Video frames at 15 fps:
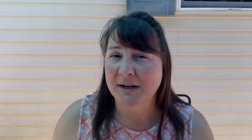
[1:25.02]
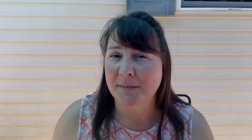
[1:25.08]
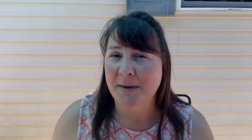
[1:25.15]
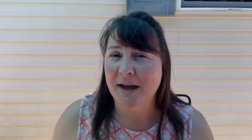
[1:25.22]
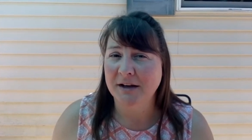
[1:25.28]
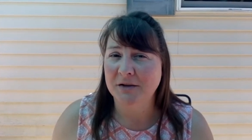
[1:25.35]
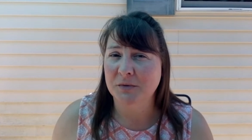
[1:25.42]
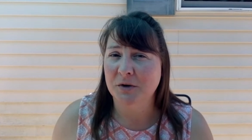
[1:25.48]
get
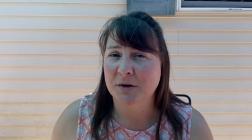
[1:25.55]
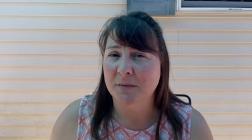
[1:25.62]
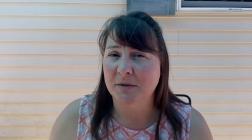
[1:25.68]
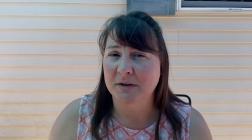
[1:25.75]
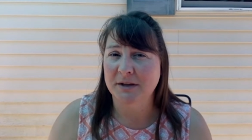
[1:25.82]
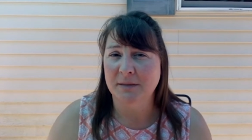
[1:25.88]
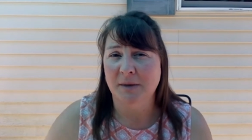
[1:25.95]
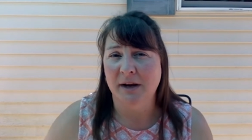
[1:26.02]
back to work
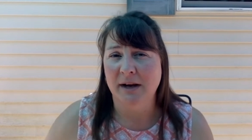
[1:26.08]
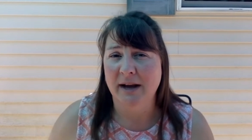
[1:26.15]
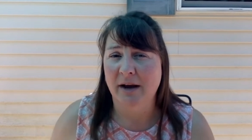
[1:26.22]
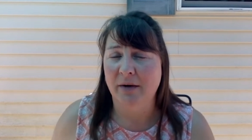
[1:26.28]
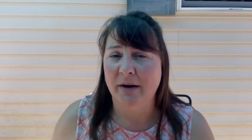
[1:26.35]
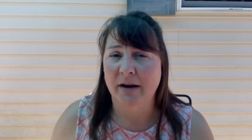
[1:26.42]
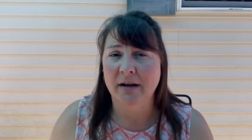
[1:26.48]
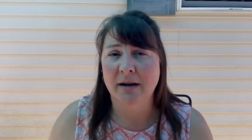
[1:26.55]
building mine
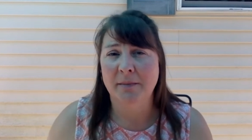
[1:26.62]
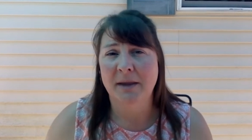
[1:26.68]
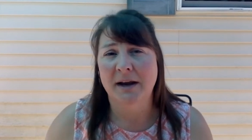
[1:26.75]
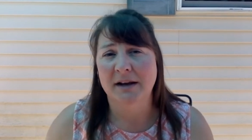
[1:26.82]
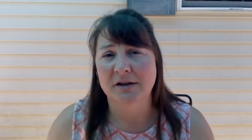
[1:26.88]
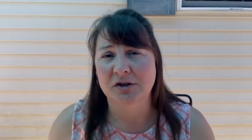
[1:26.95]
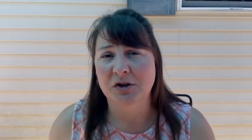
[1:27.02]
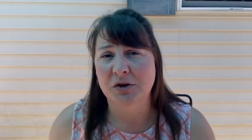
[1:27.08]
now, and I'll come
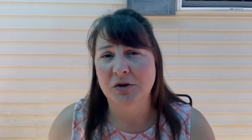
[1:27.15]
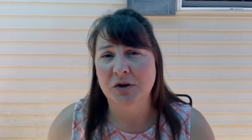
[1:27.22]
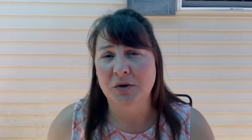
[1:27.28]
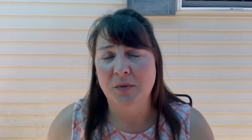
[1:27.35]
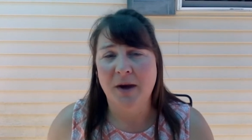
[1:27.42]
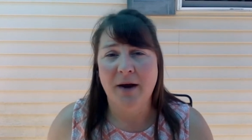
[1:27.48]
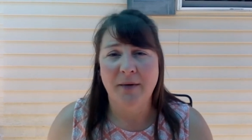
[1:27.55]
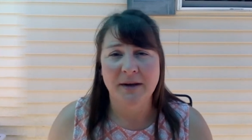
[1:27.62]
back and show you
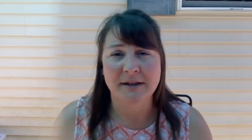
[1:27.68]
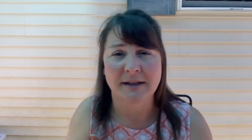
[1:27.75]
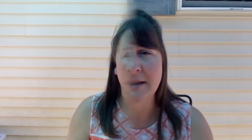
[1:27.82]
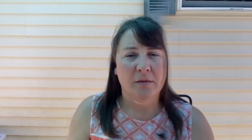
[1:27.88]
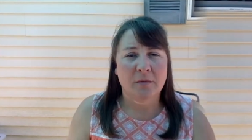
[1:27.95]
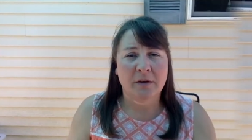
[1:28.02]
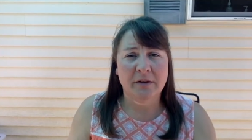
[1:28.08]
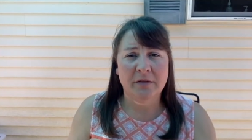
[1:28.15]
how I did
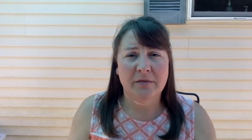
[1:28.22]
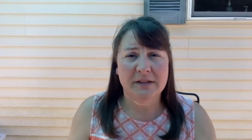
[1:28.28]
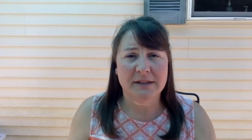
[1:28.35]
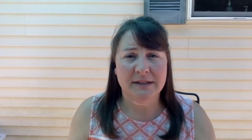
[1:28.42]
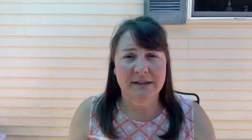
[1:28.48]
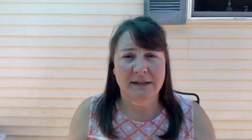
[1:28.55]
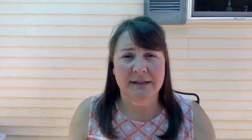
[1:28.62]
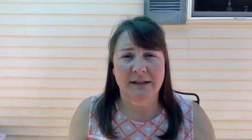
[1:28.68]
that. One of the
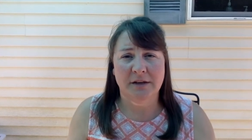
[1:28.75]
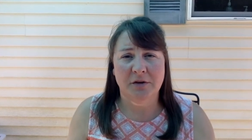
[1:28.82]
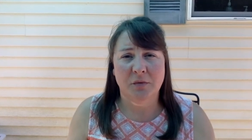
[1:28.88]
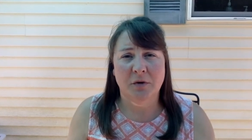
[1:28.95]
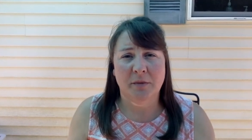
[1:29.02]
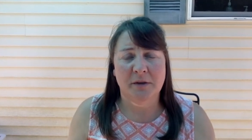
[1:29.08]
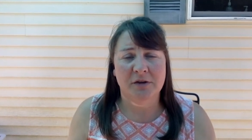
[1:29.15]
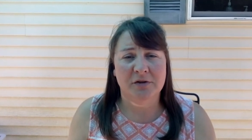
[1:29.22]
reasons I said you
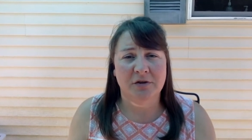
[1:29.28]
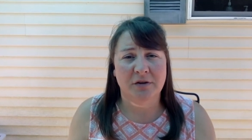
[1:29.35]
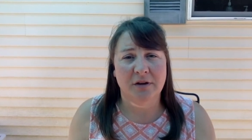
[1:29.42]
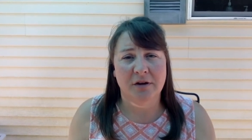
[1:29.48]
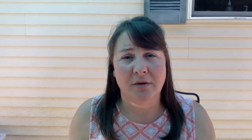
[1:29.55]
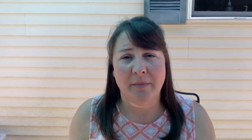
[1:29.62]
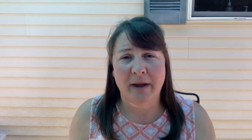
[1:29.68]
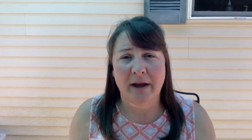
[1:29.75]
want to make sure
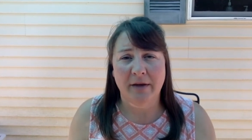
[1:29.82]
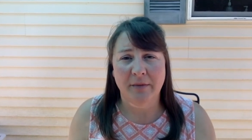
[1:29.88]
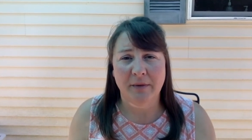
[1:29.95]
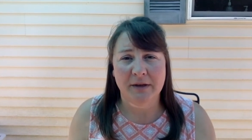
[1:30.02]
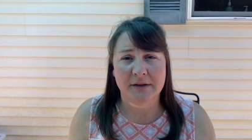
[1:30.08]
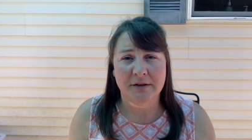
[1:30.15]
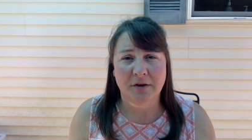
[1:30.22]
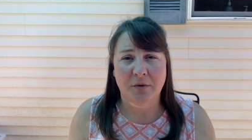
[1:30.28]
that your
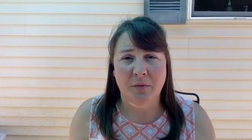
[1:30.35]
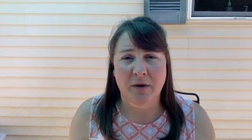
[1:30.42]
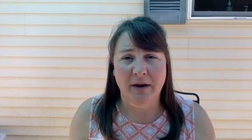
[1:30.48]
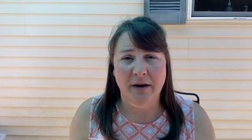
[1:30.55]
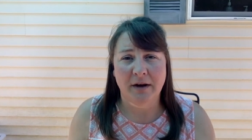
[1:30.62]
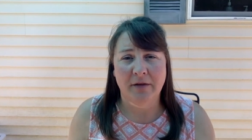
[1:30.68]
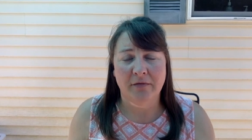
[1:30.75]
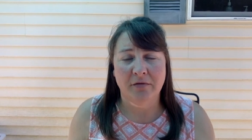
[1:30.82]
pathways are wide
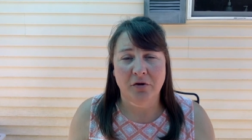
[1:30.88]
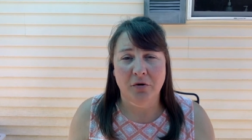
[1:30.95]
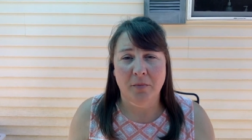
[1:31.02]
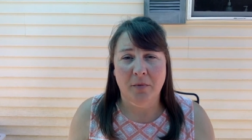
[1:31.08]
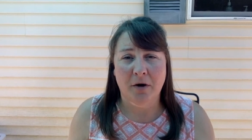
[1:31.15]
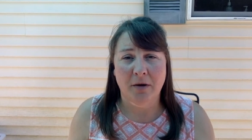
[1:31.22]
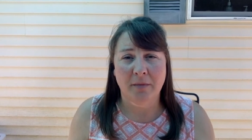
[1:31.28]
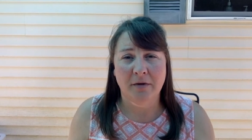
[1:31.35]
enough for your
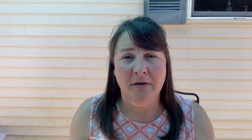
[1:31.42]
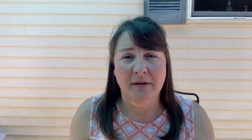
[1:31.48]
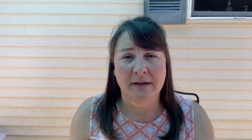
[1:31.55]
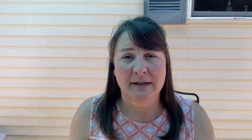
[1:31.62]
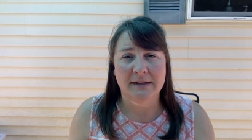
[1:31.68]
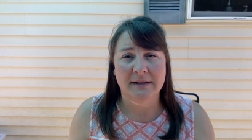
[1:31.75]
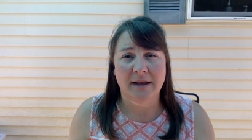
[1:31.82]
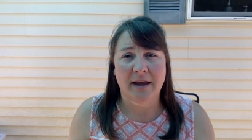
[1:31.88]
marble
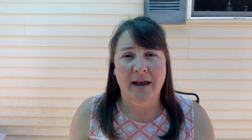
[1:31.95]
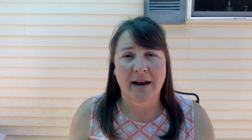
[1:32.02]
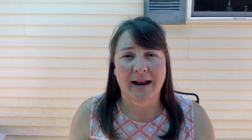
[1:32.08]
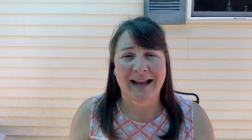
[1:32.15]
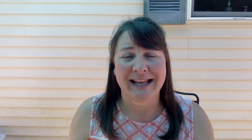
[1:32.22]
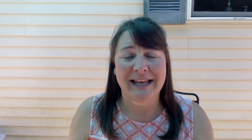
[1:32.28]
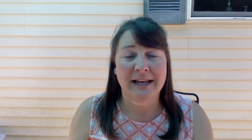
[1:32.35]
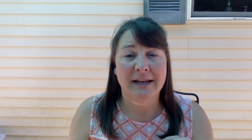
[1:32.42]
is that
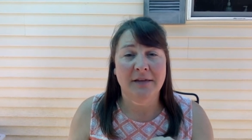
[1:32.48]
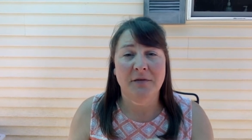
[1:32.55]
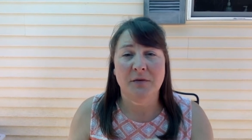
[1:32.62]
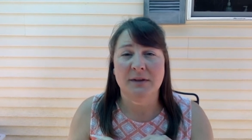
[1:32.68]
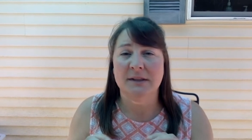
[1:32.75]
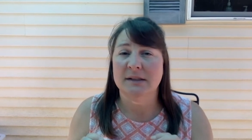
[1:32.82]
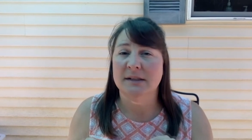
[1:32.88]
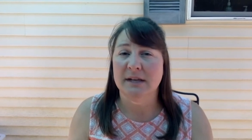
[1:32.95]
I can't give you
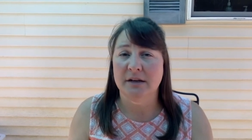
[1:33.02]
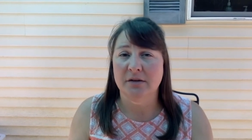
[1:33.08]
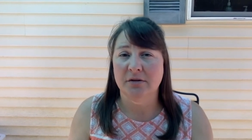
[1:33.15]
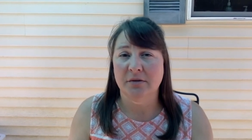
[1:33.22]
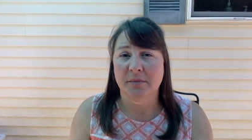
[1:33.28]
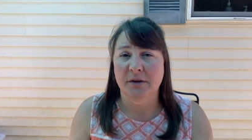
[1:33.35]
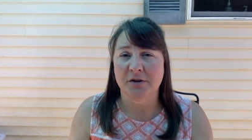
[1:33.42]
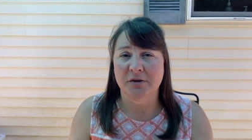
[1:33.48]
a
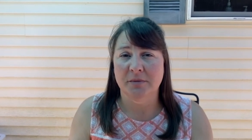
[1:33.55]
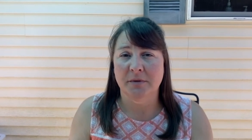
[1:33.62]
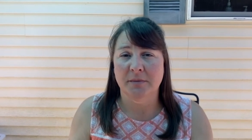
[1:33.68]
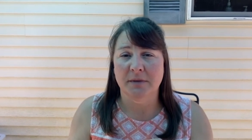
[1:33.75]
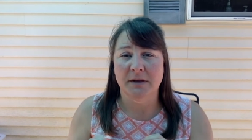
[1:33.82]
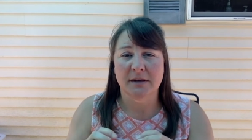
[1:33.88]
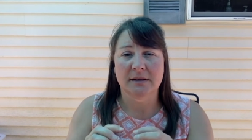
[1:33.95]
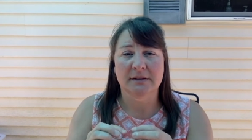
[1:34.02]
standard measurement
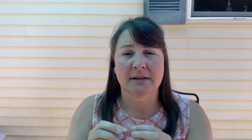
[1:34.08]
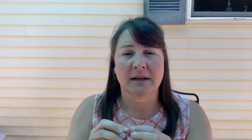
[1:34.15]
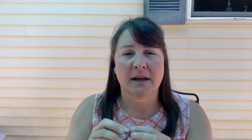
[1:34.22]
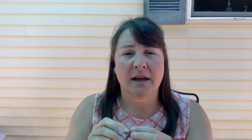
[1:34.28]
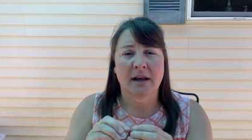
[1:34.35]
because